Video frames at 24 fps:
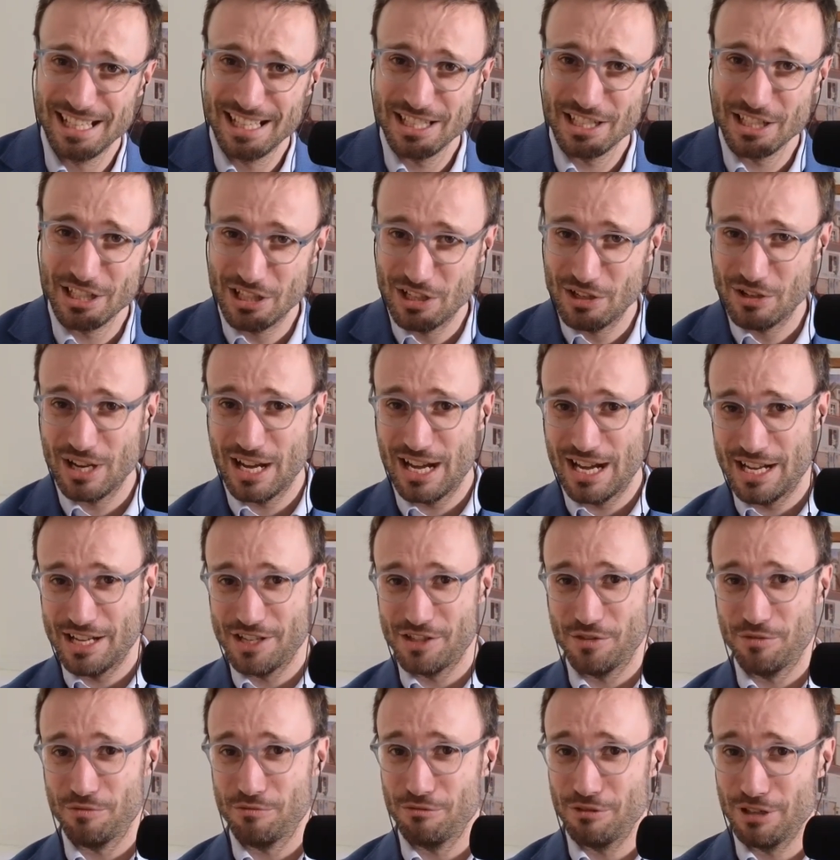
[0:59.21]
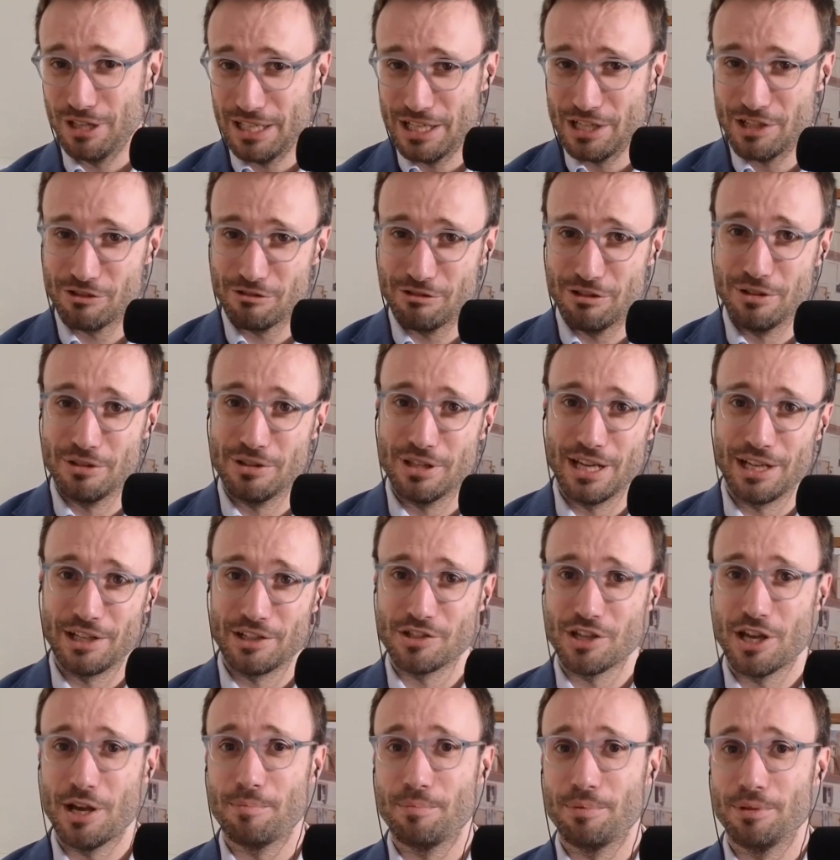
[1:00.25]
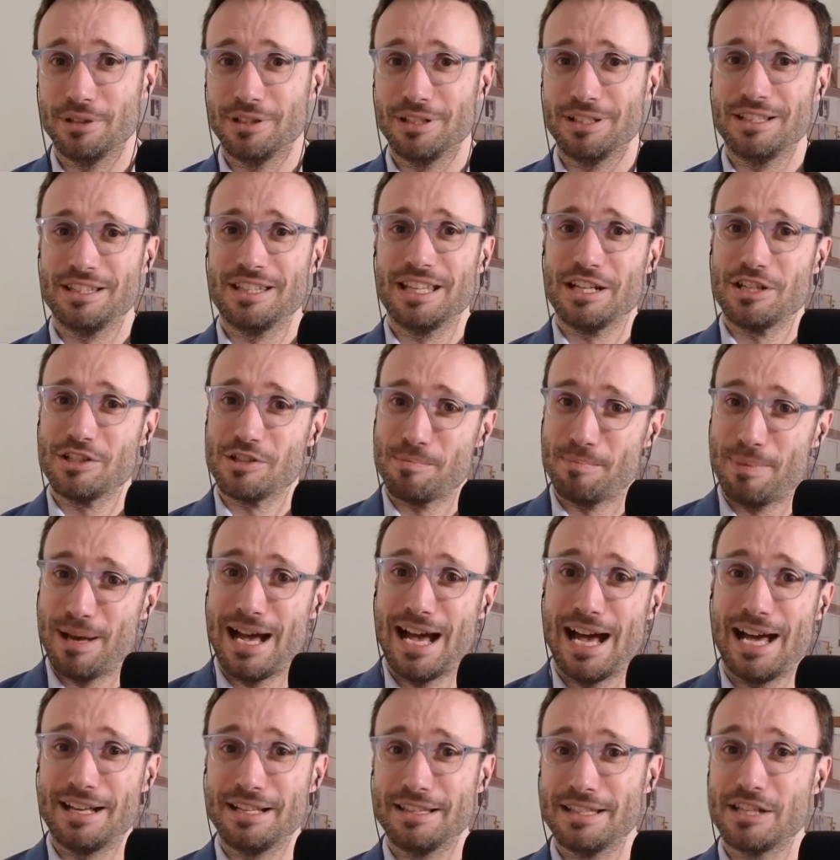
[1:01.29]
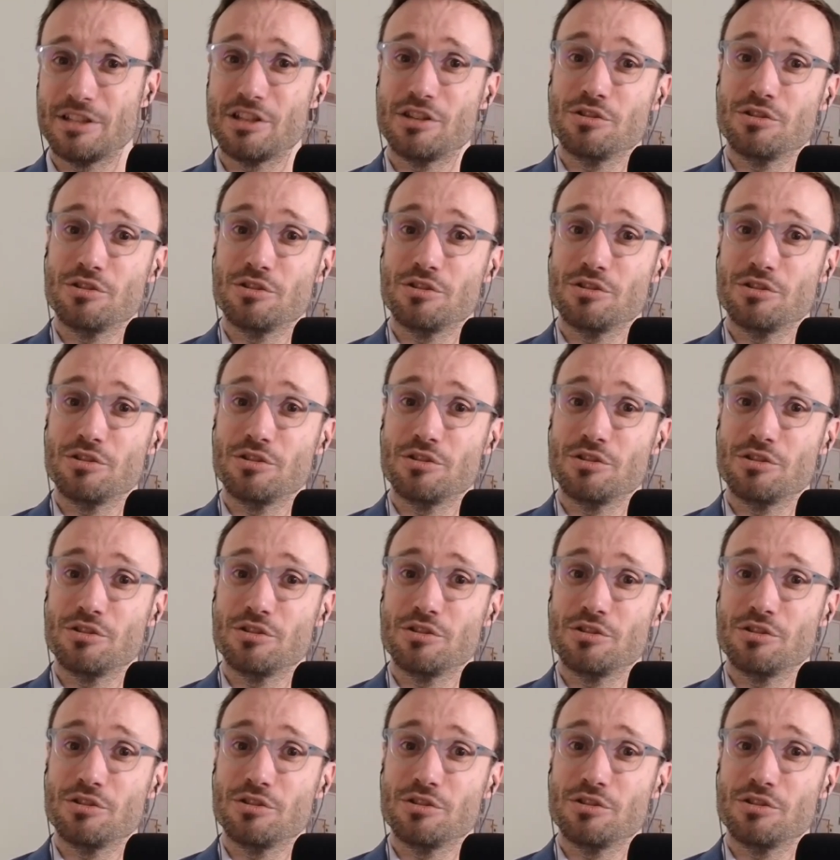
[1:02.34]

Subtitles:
you guys have really screwed things up and things are bad, this is